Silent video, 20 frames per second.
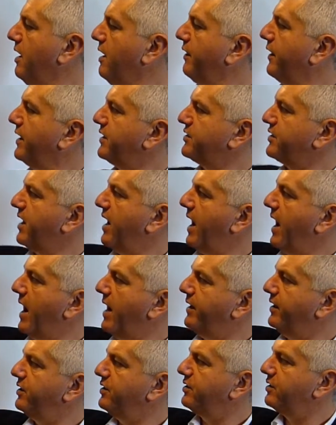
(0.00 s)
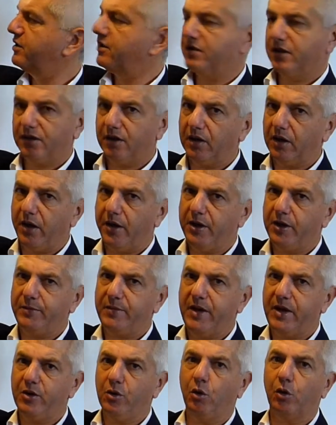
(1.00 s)
That's added to the loan
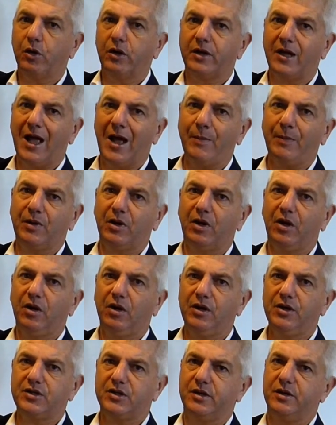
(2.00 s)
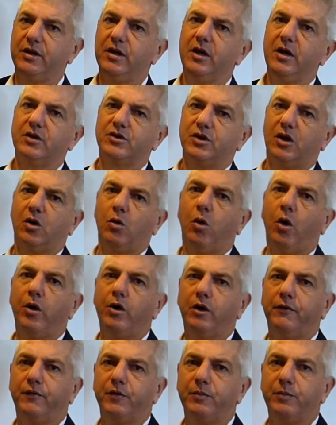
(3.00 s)
amount or capitalised, and so quite
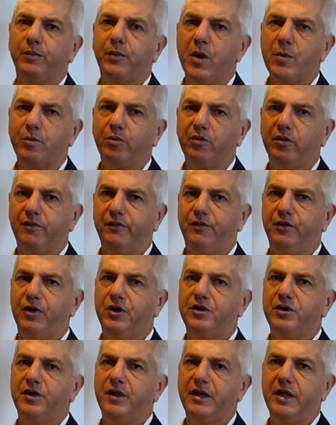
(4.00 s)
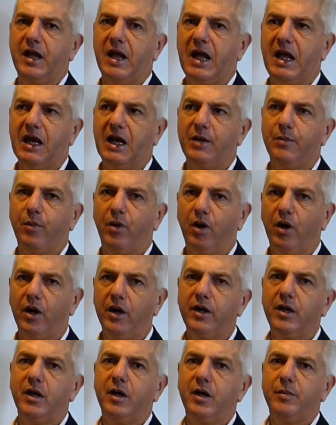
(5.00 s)
often people refer to the
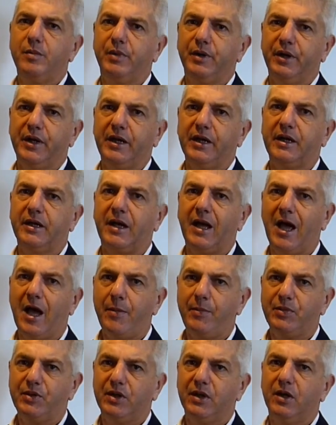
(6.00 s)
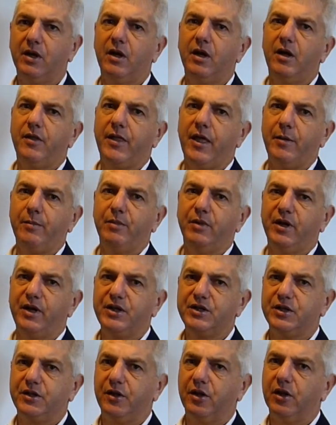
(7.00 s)
LMI being capped. That means
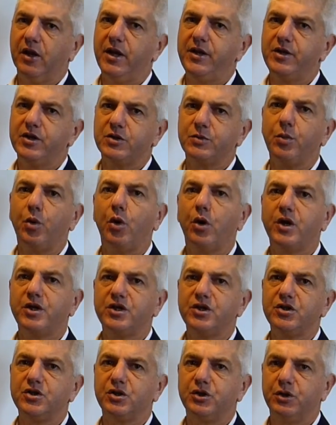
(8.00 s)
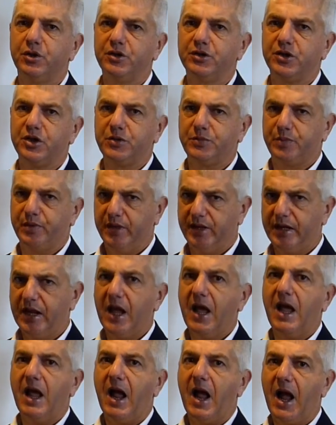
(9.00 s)
that the lender's mortgage insurance is being
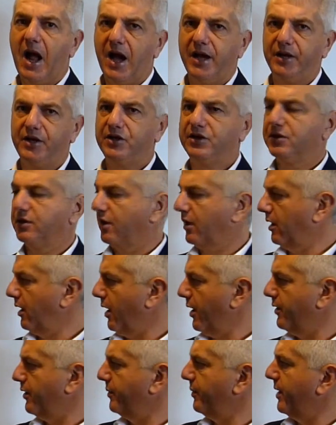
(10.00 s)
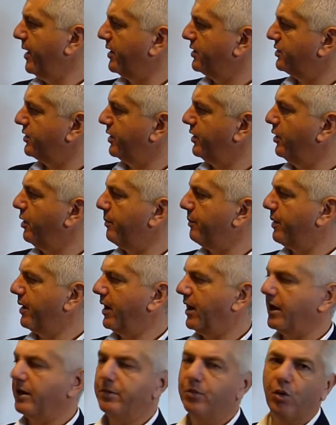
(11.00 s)
added to the loan amount. So you're not
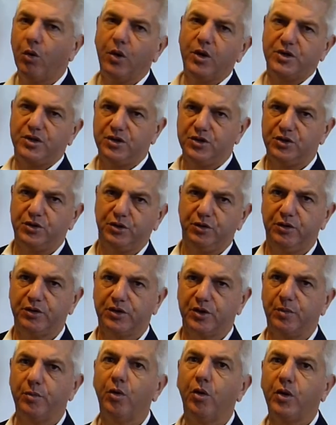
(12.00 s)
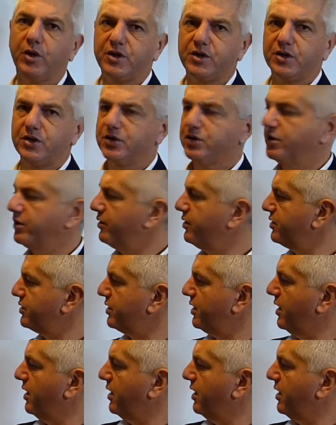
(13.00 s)
paying mortgage insurance on mortgage insurance.